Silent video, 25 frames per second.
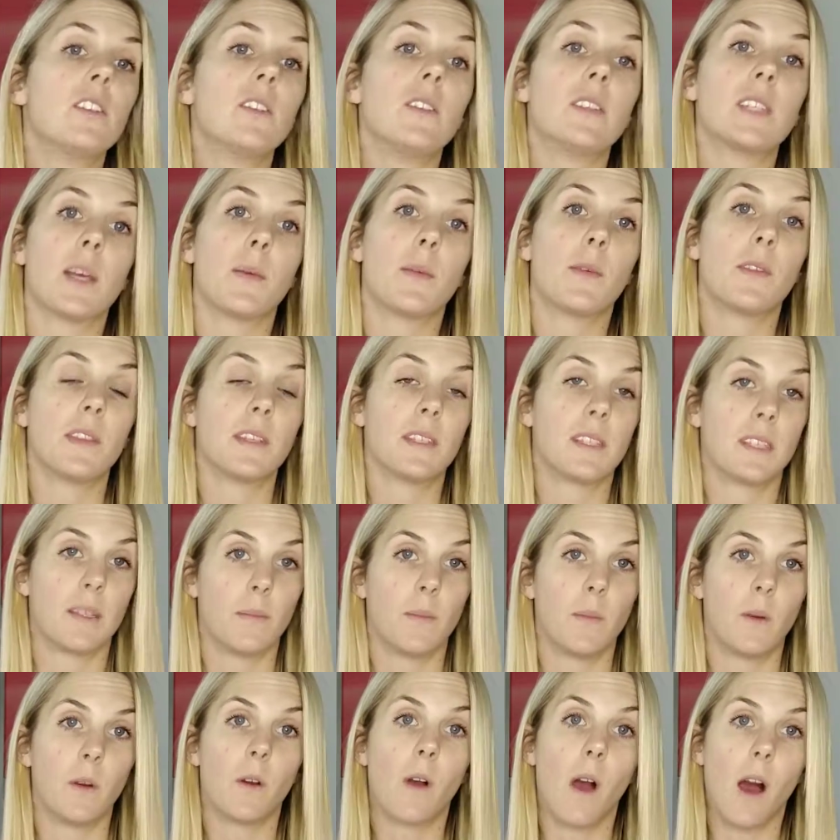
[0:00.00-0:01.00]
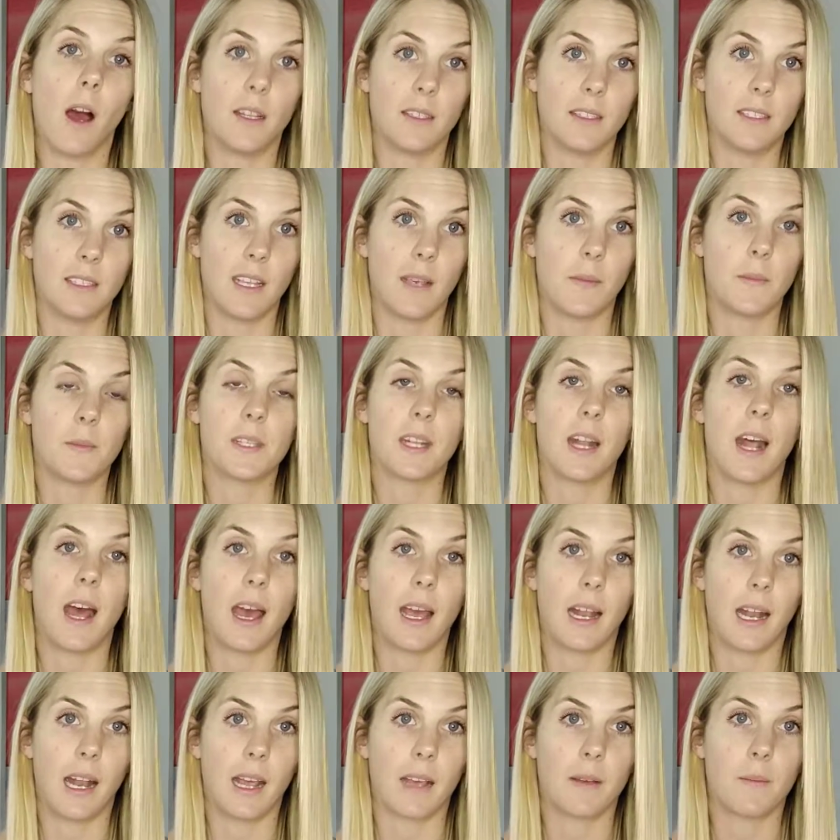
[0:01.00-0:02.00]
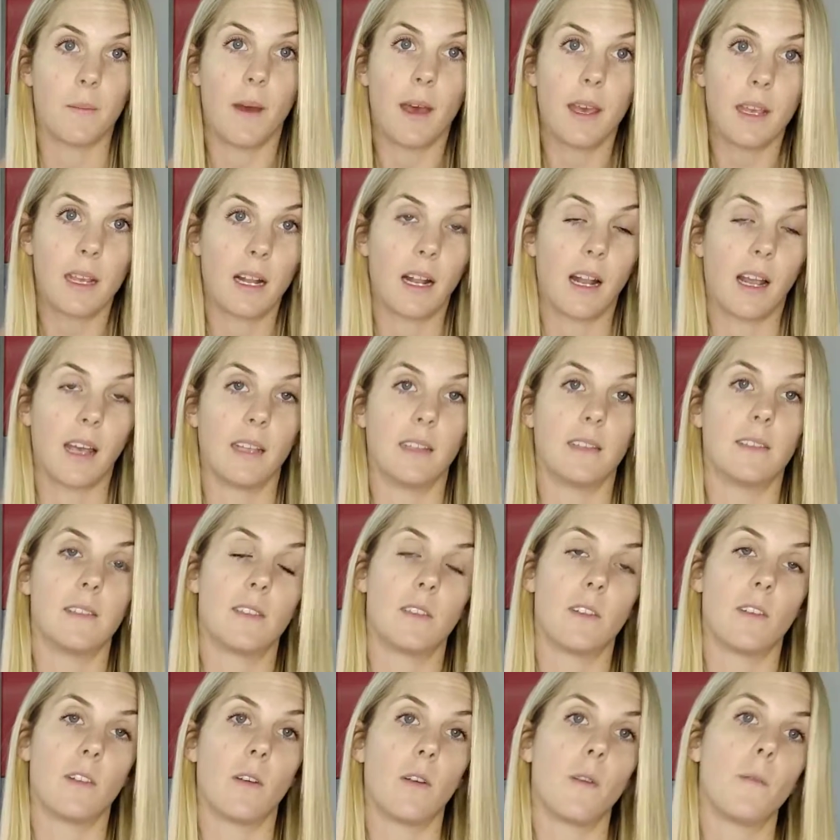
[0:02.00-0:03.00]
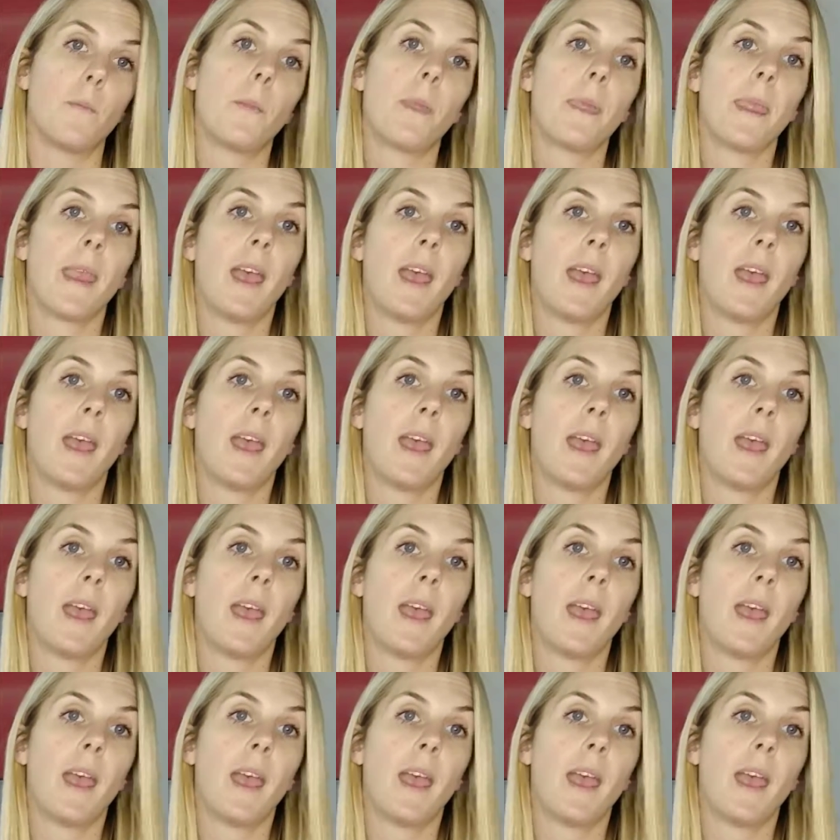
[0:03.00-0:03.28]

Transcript: to you some of the simple concepts that I like my clients to know,